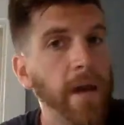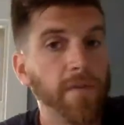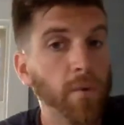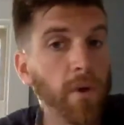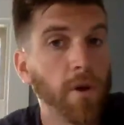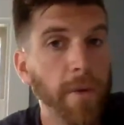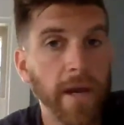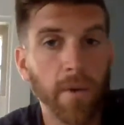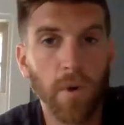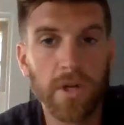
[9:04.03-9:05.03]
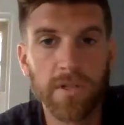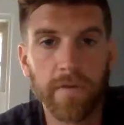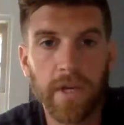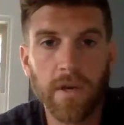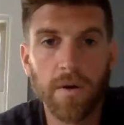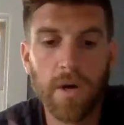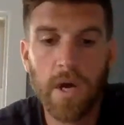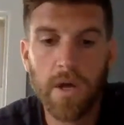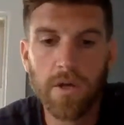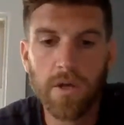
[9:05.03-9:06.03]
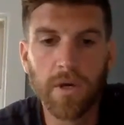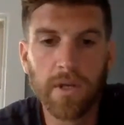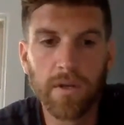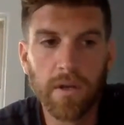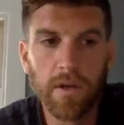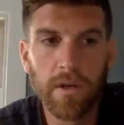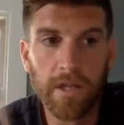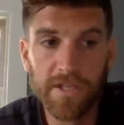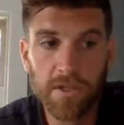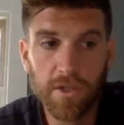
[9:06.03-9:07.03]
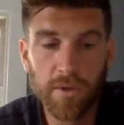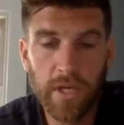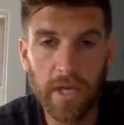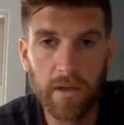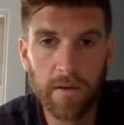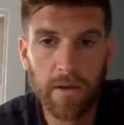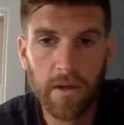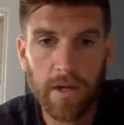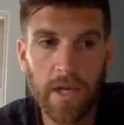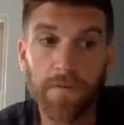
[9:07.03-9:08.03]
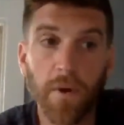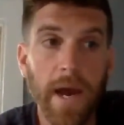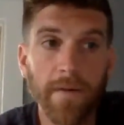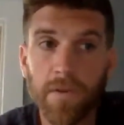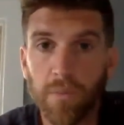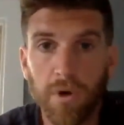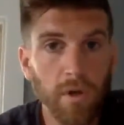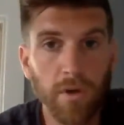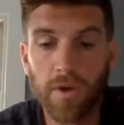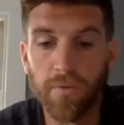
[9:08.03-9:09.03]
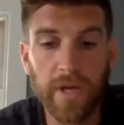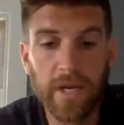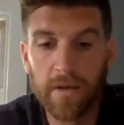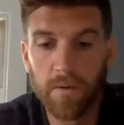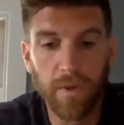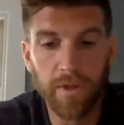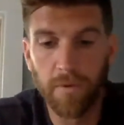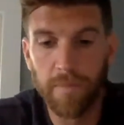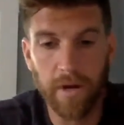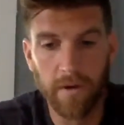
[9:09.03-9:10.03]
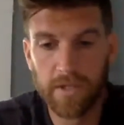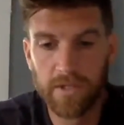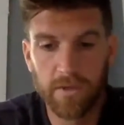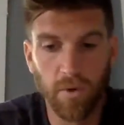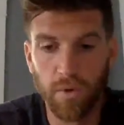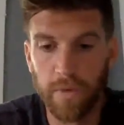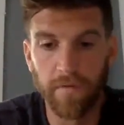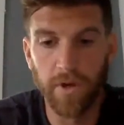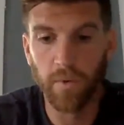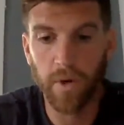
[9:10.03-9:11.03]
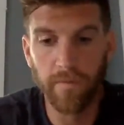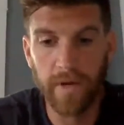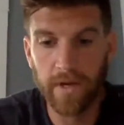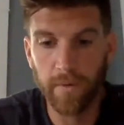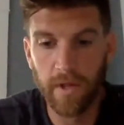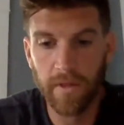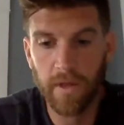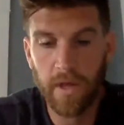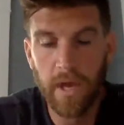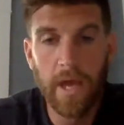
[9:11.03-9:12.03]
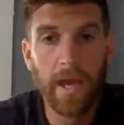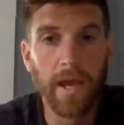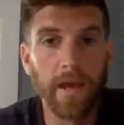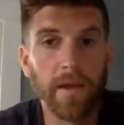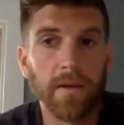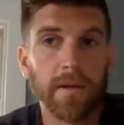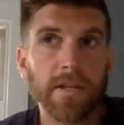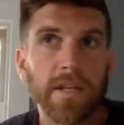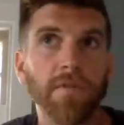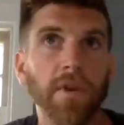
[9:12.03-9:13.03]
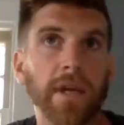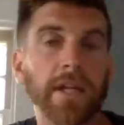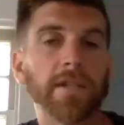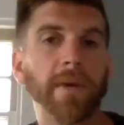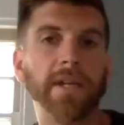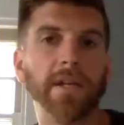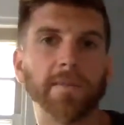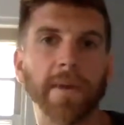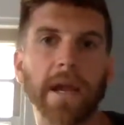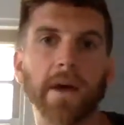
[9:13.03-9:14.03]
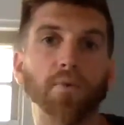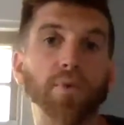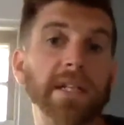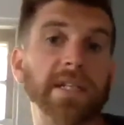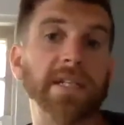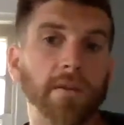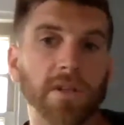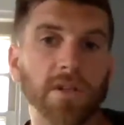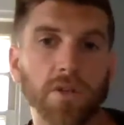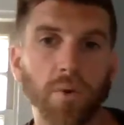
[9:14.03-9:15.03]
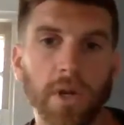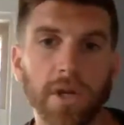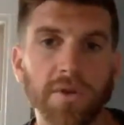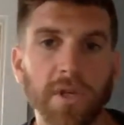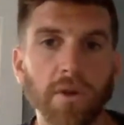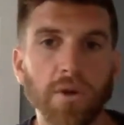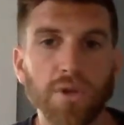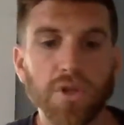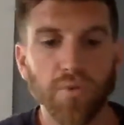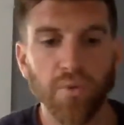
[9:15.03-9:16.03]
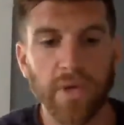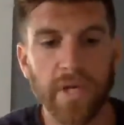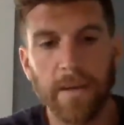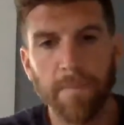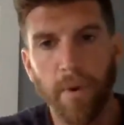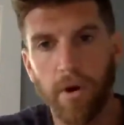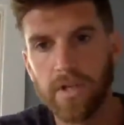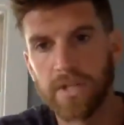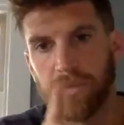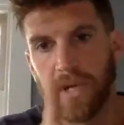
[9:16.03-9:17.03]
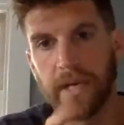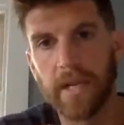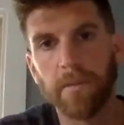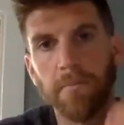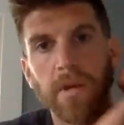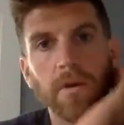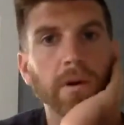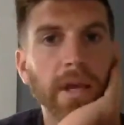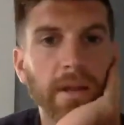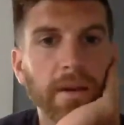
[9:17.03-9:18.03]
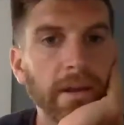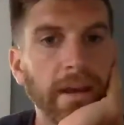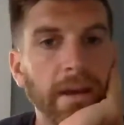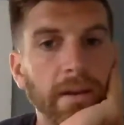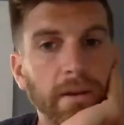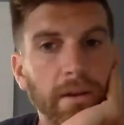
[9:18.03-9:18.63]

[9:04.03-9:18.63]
If you want to go back and watch the video, you can listen to it again. If you have the book, you can read it with your parents or whomever you want to read it with, and see if you can get some ideas about how to retell this story using those 3 parts: beginning, middle, and end.